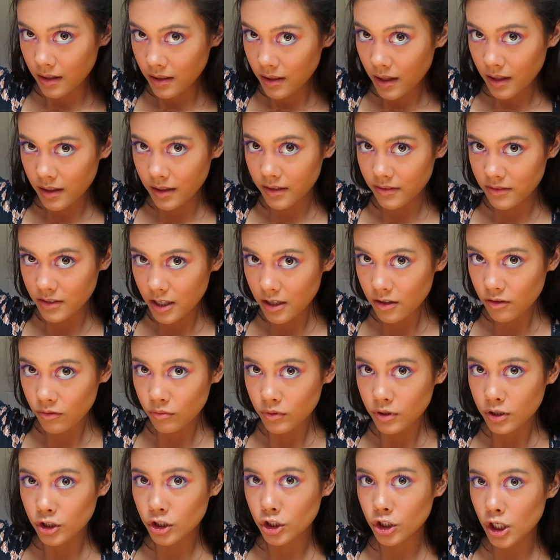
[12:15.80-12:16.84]
think that leaves us
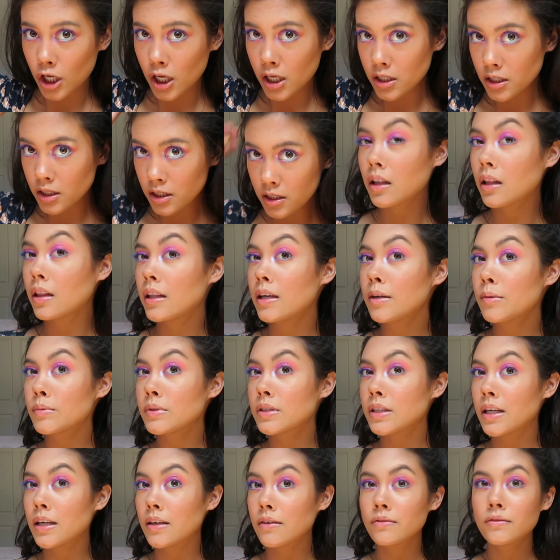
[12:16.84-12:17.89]
with just the
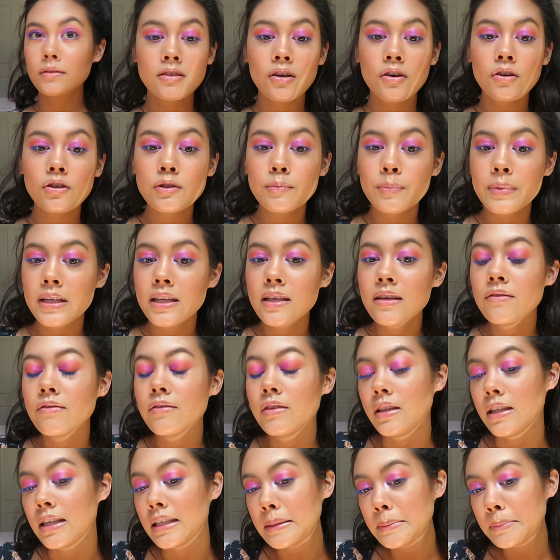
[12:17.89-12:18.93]
lips left. So speaking of
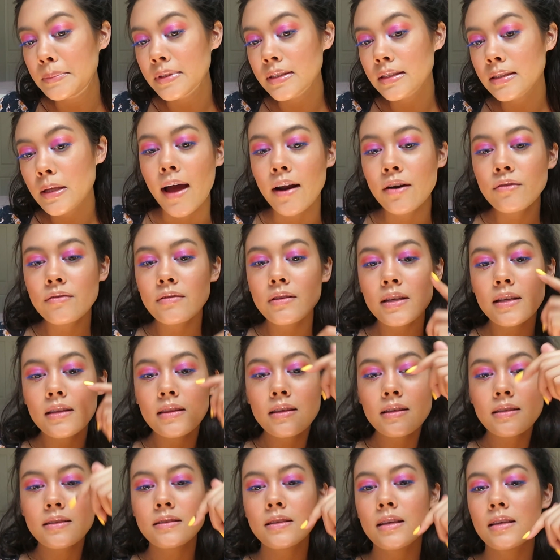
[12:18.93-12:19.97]
lips, I don't think
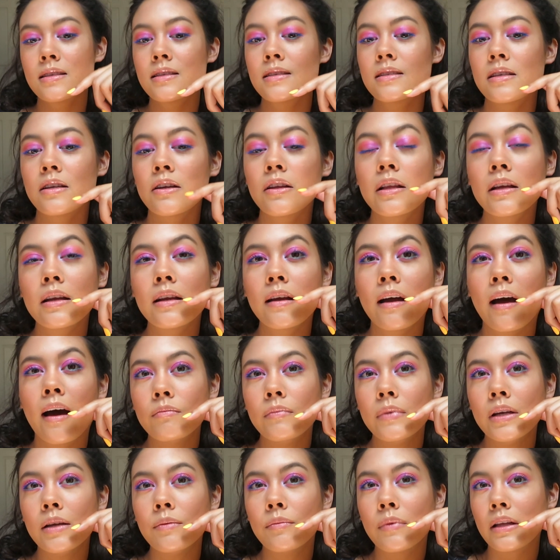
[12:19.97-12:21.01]
this necessarily
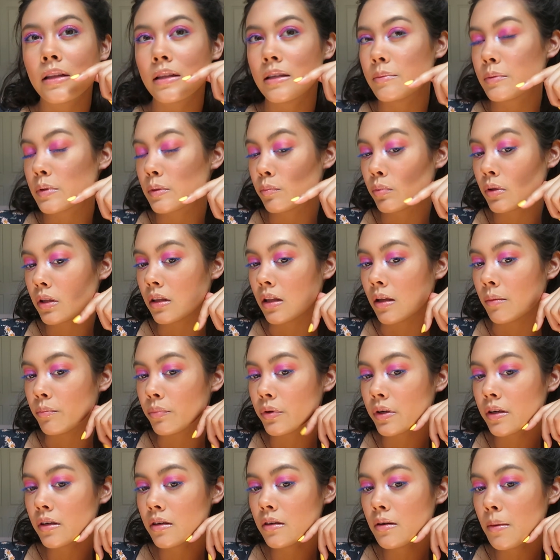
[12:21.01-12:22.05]
made my lips
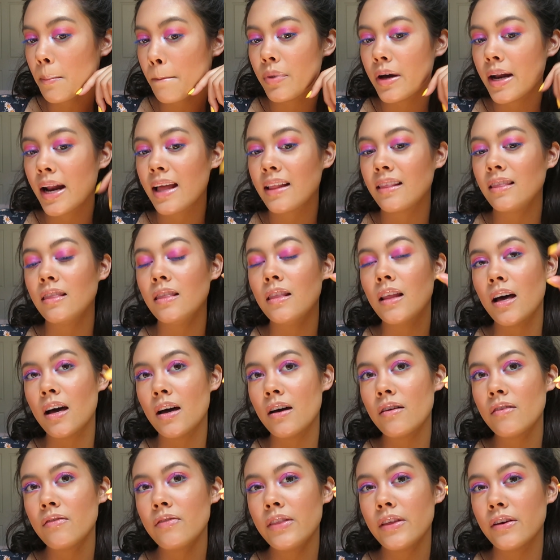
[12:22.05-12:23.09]
plumper, but I
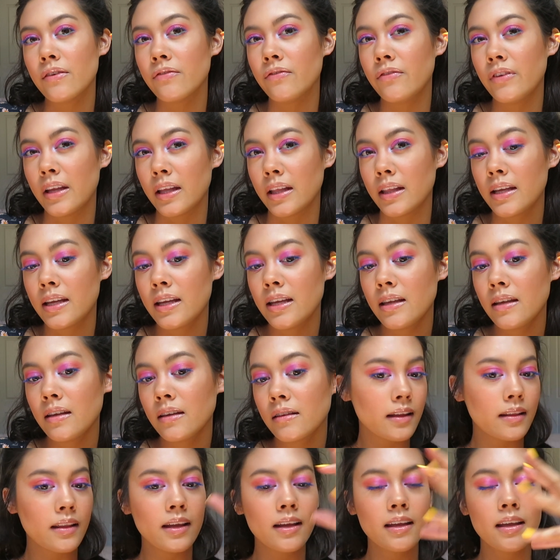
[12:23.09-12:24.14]
love the feeling.
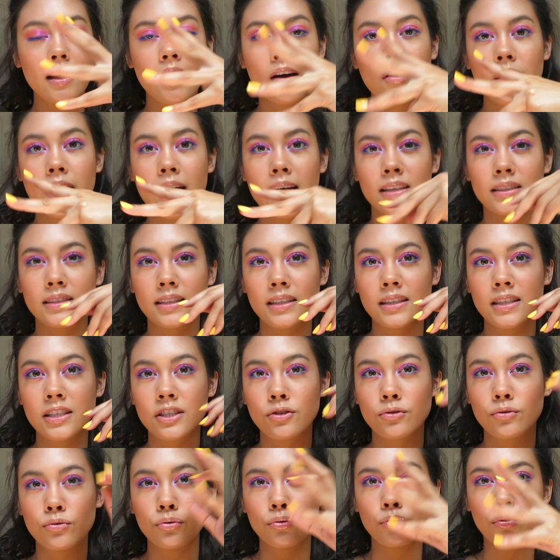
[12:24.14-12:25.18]
I like how it has like this
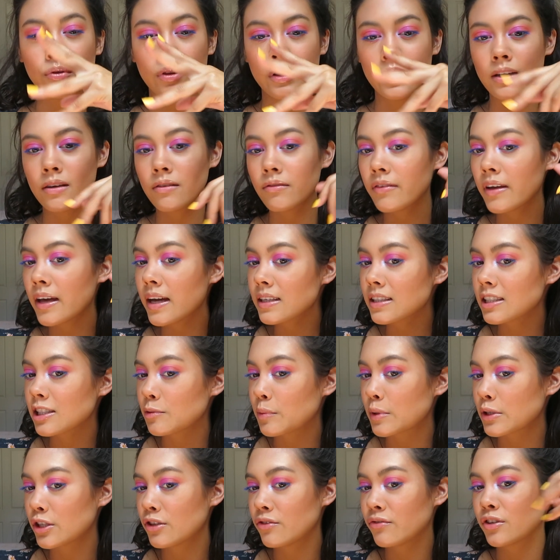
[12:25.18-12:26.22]
cooling effect,
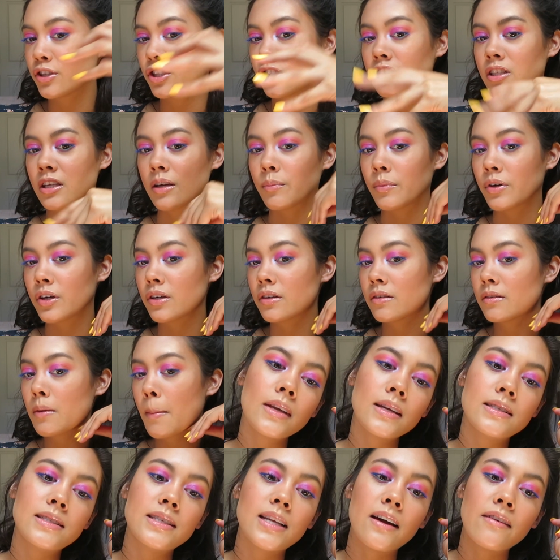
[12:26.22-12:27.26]
especially for summer.
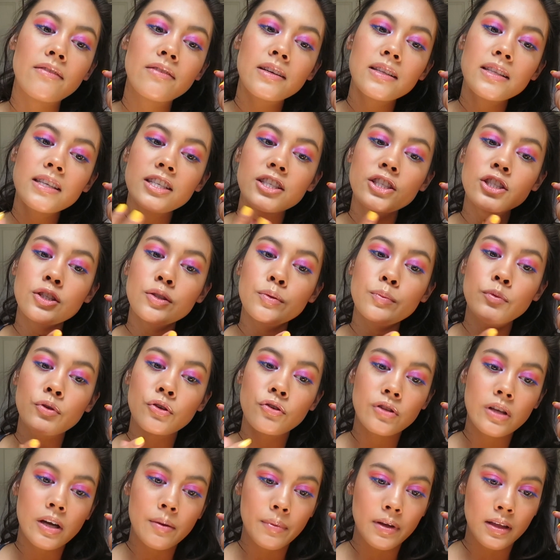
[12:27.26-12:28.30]
It definitely
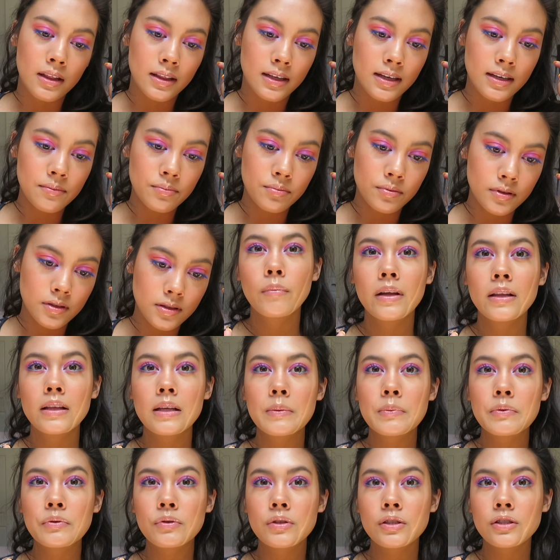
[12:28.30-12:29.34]
smoothed out my lips. My
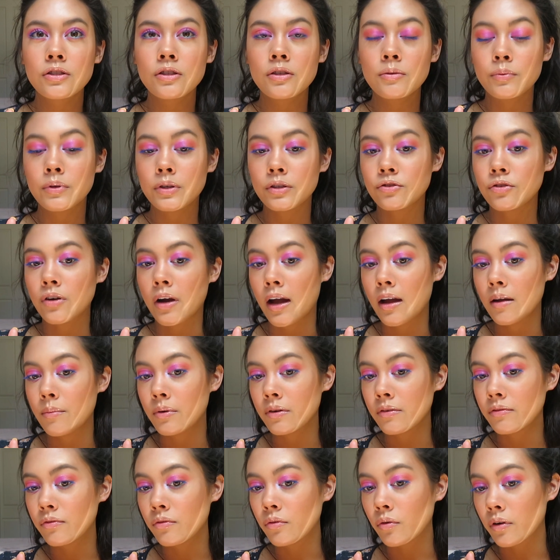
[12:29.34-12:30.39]
lips were super dry
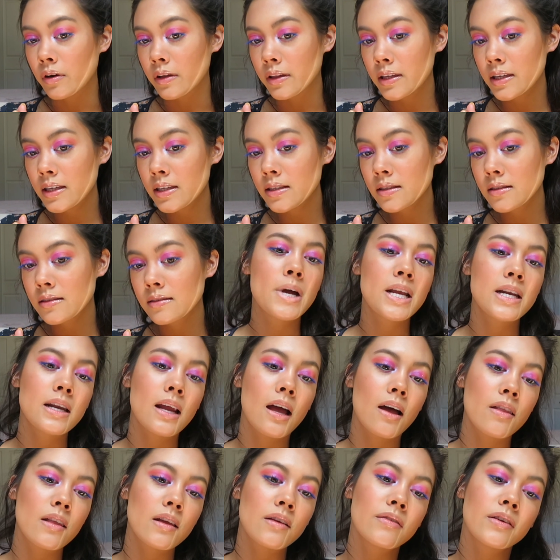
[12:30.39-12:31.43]
before this, and
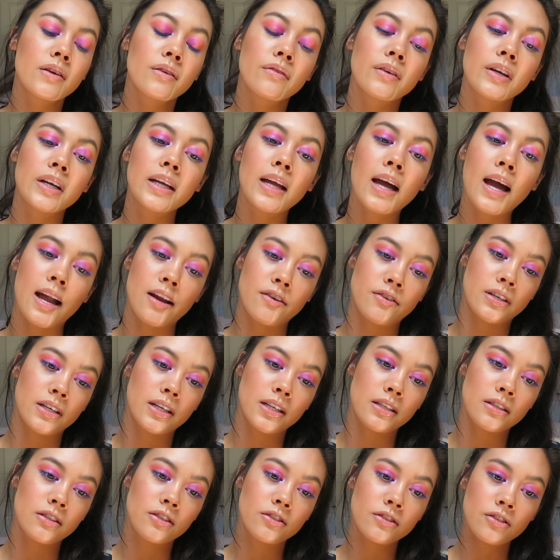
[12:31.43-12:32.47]
now they feel very
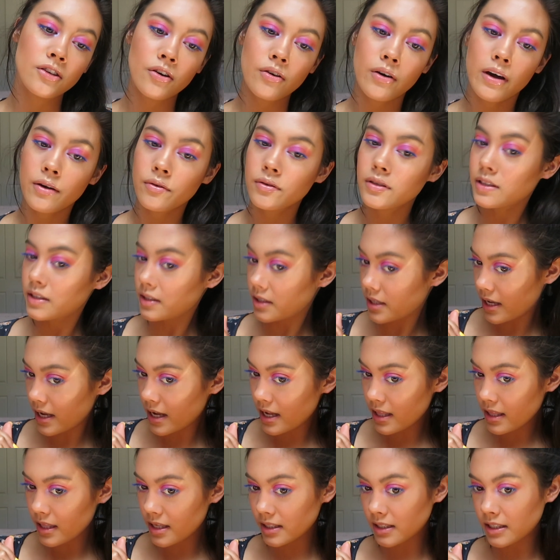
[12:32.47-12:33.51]
hydrated. So I would
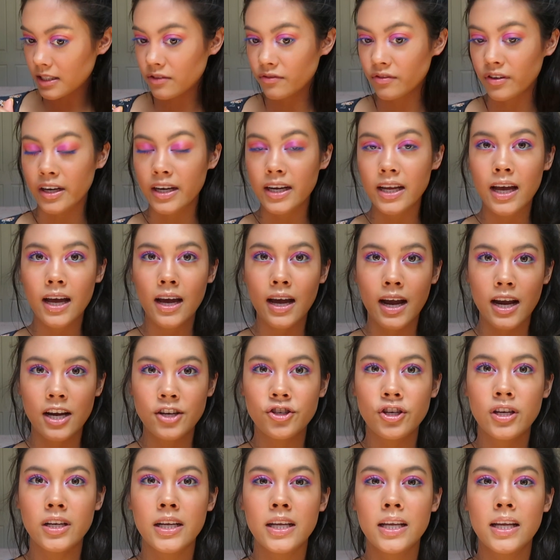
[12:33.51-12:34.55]
say this is very
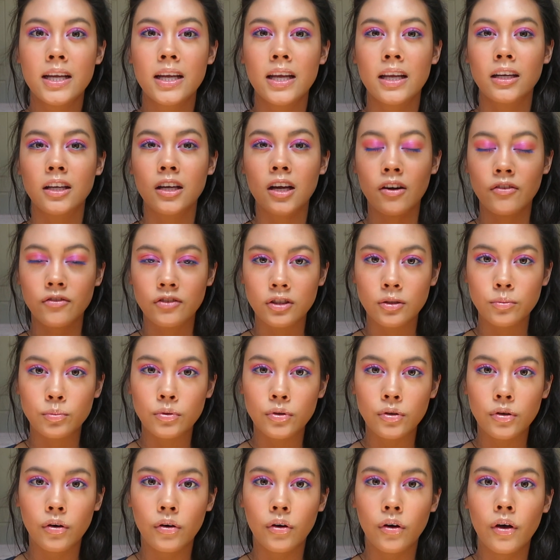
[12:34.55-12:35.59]
hydrating and
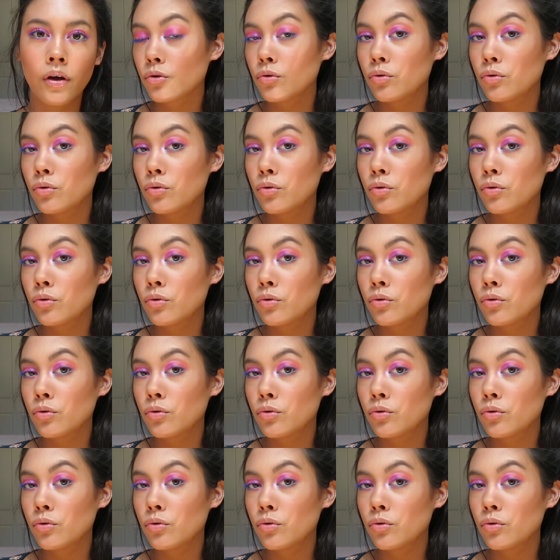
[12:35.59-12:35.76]
comfortable,